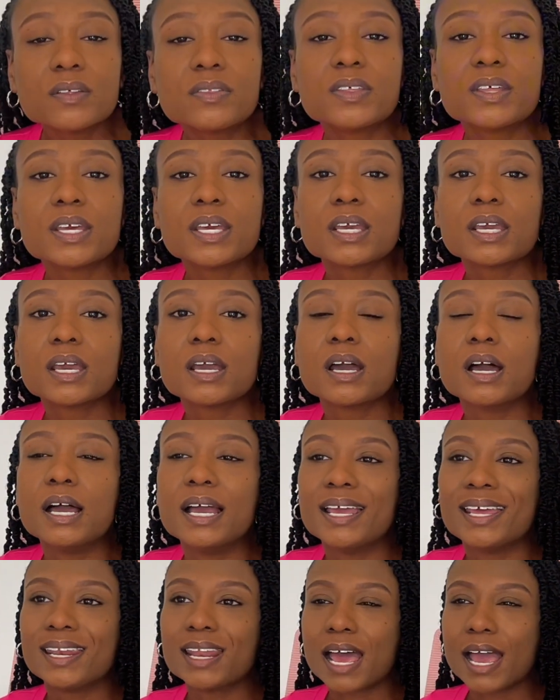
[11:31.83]
thing,
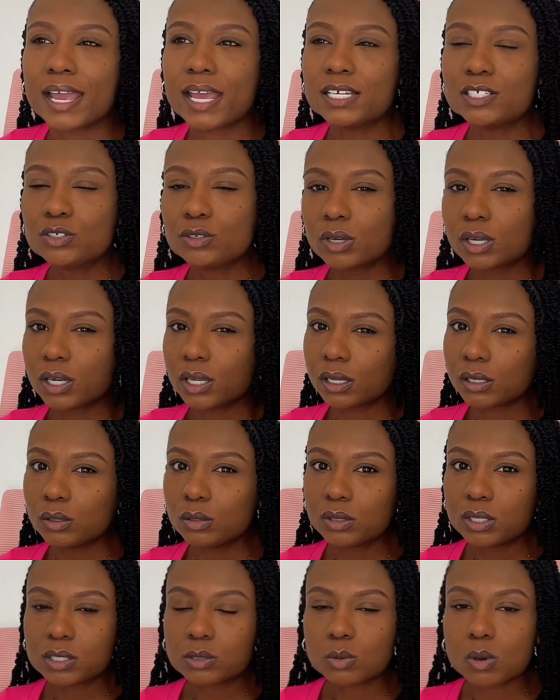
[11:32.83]
and I guess you could include
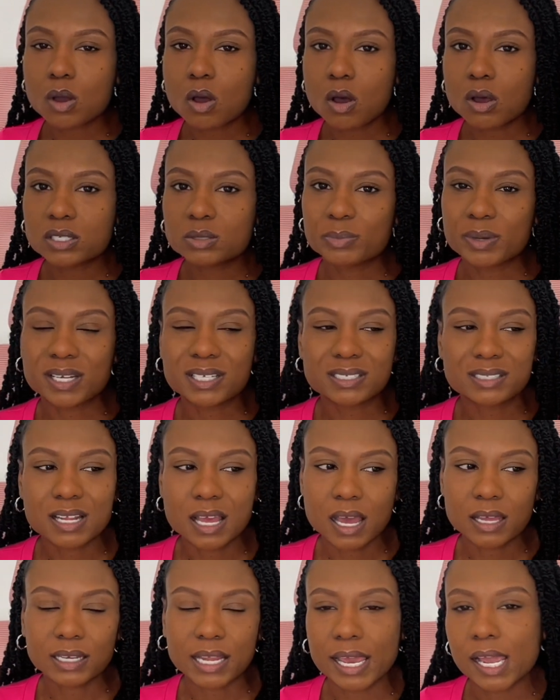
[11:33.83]
this with costs, but it's
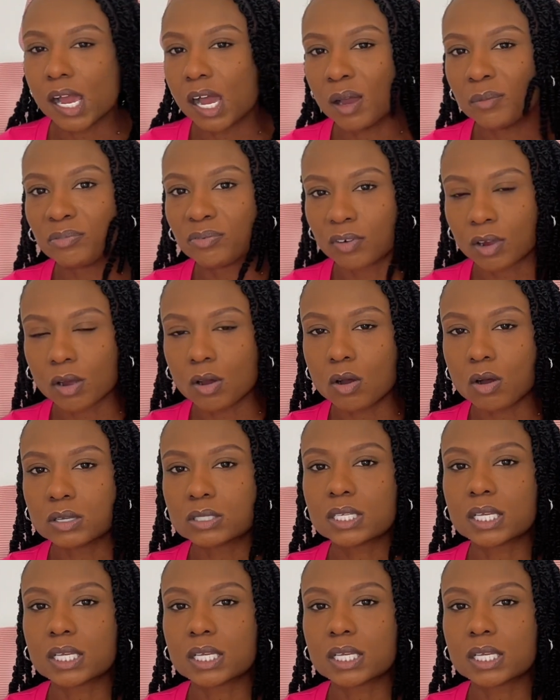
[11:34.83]
not like upfront costs.